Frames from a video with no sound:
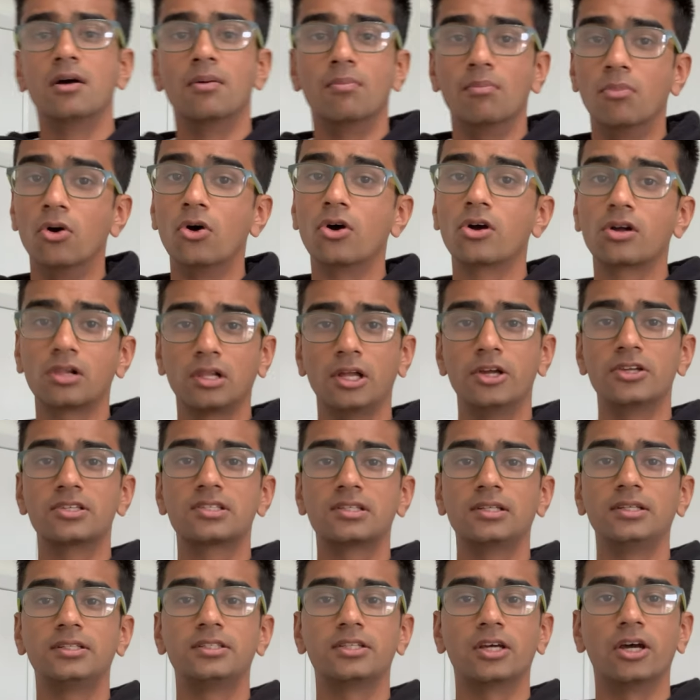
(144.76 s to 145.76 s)
More
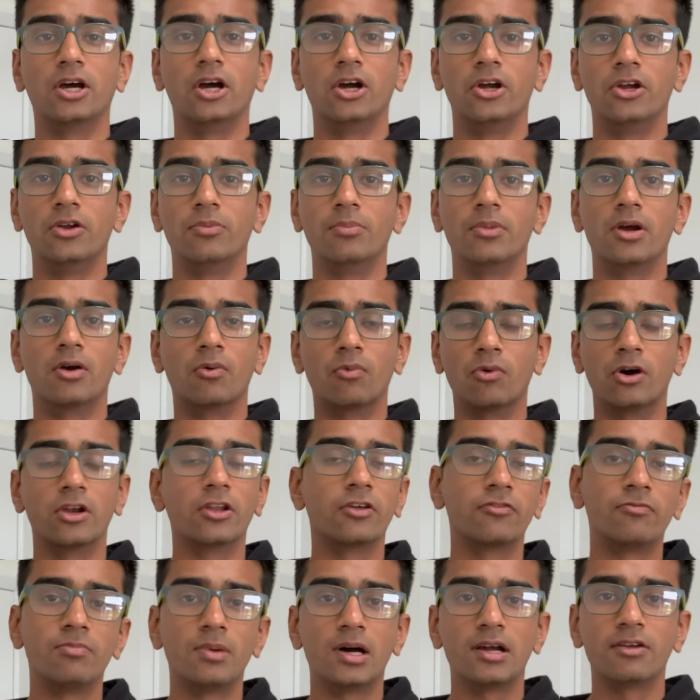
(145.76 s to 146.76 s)
closely to home, one
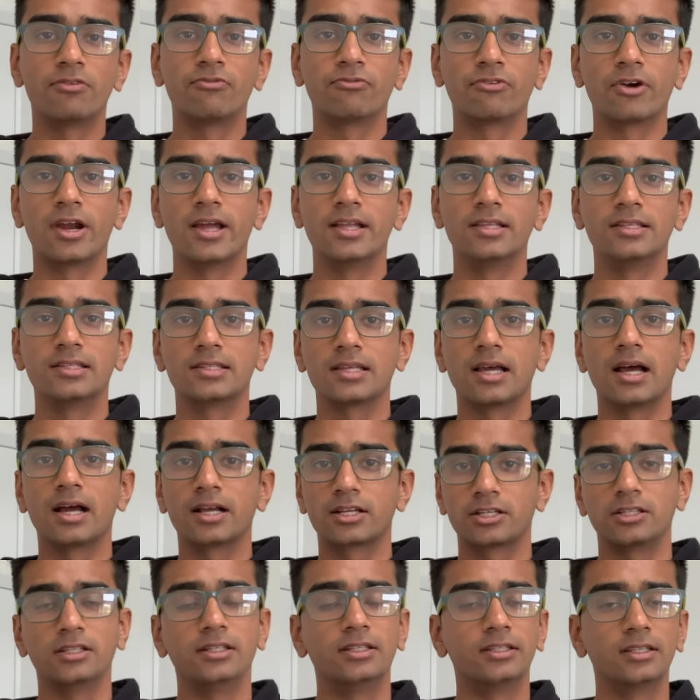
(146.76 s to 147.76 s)
of my friends
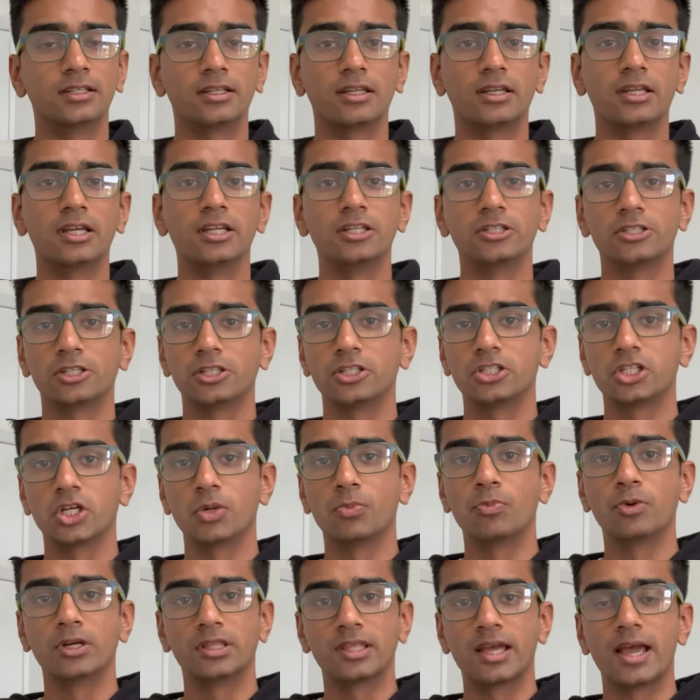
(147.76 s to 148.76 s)
actually did an
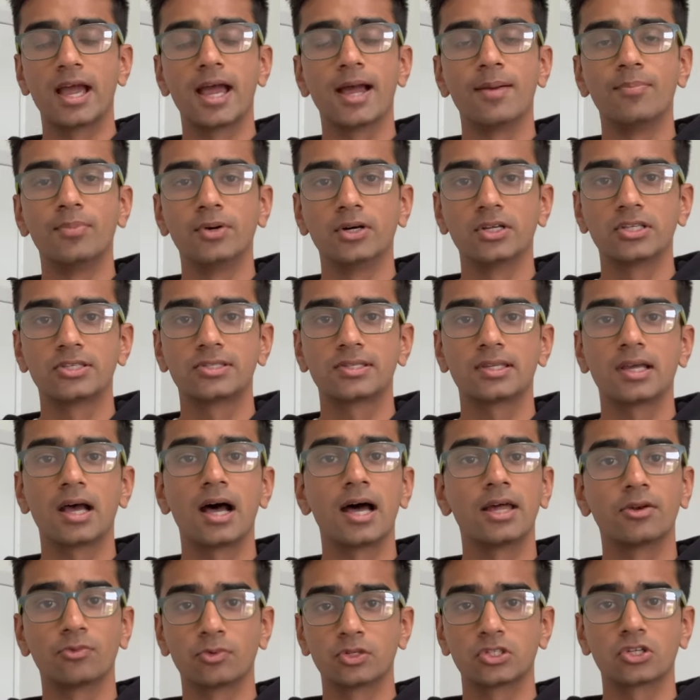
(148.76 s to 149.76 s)
internship with Airbus
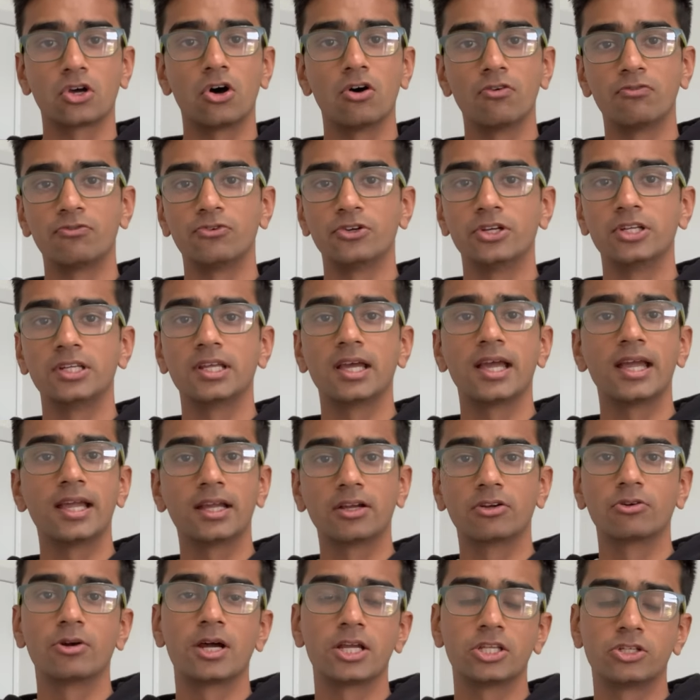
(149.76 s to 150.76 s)
and was offered a
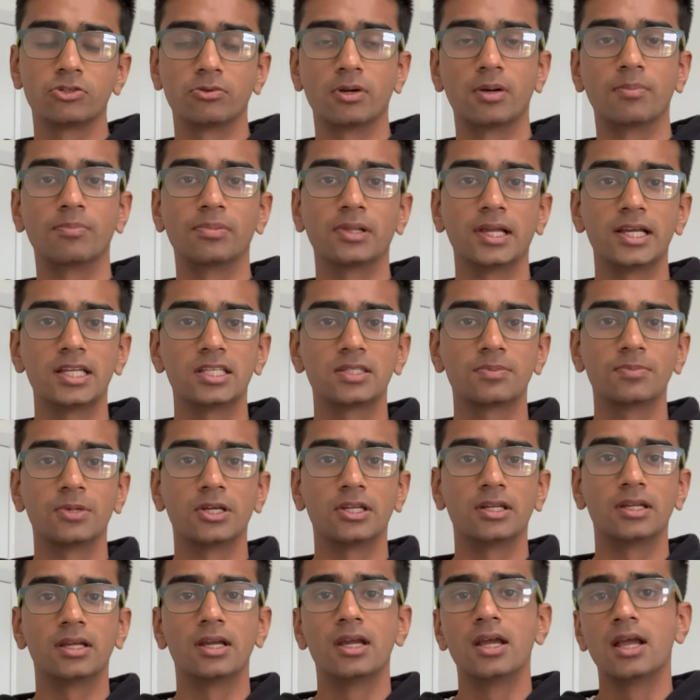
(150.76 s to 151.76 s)
graduate
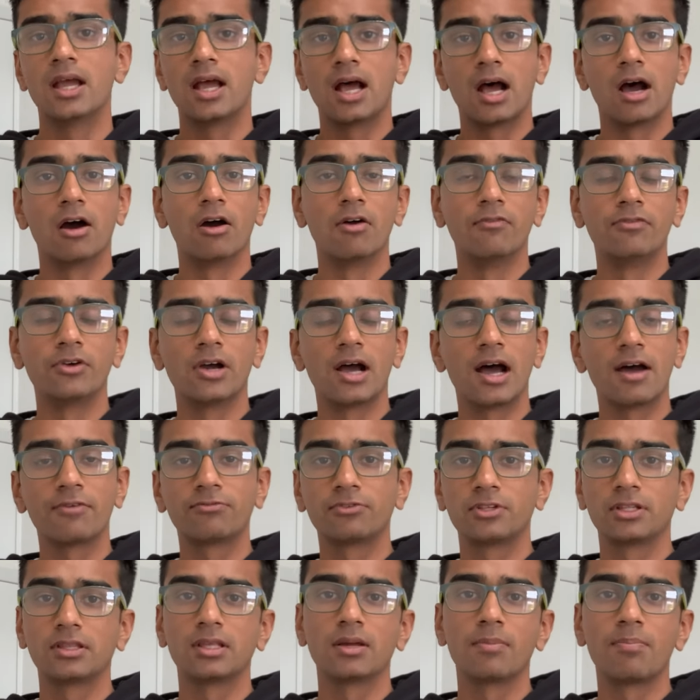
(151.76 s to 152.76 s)
placement. However,
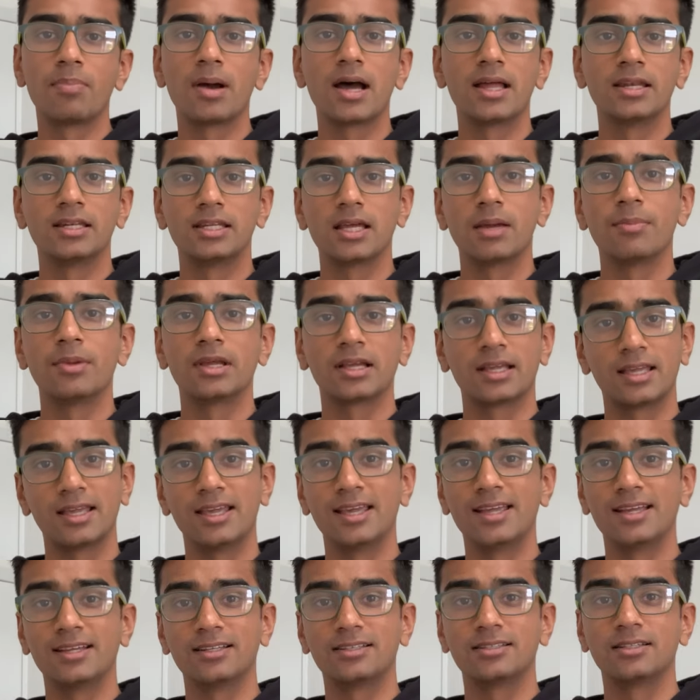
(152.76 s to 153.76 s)
after the pandemic
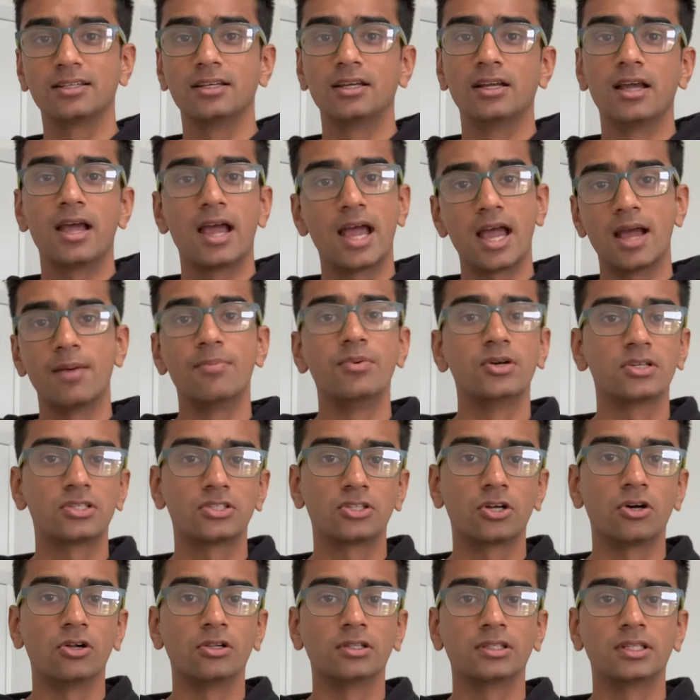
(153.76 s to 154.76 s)
hit, Airbus
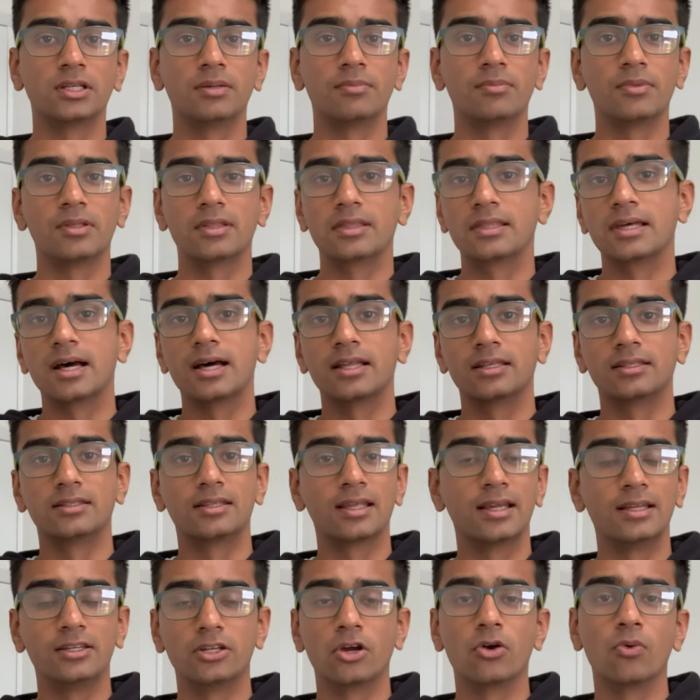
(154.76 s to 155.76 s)
told him that
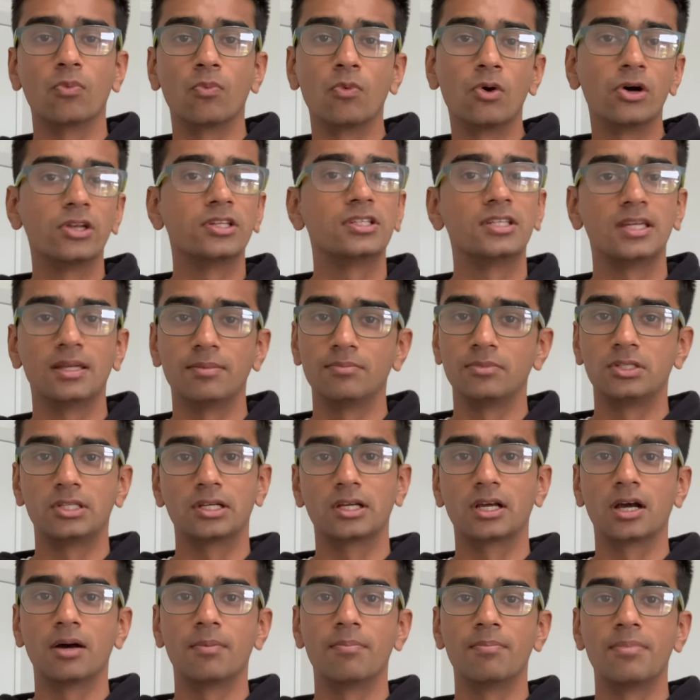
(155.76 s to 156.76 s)
they don't want him to
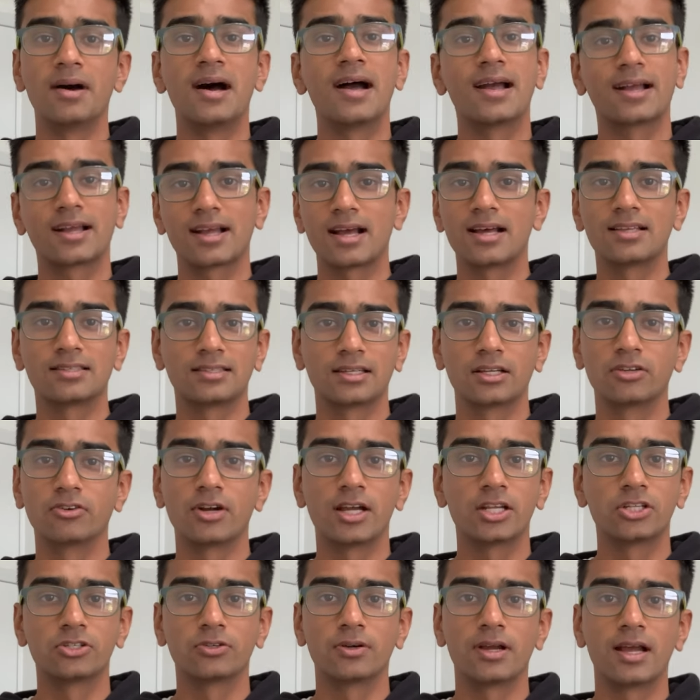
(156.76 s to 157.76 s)
come back as a
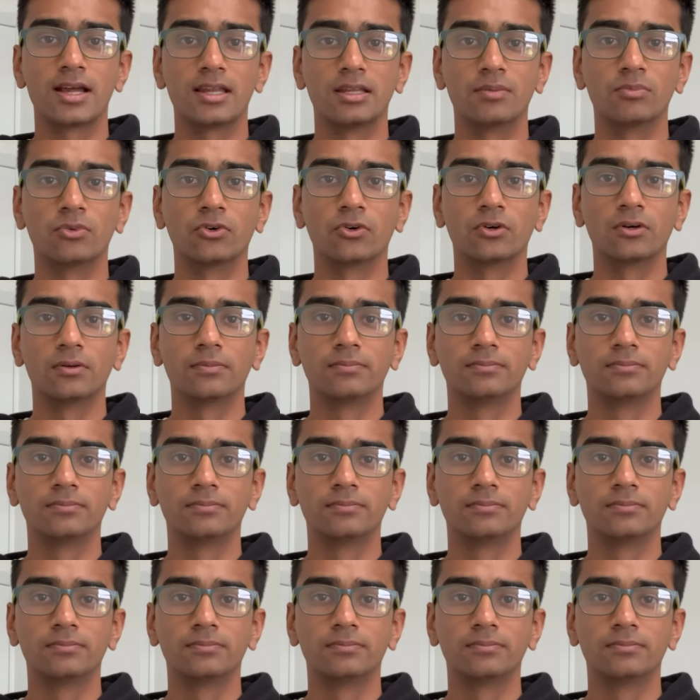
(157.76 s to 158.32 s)
graduate anymore.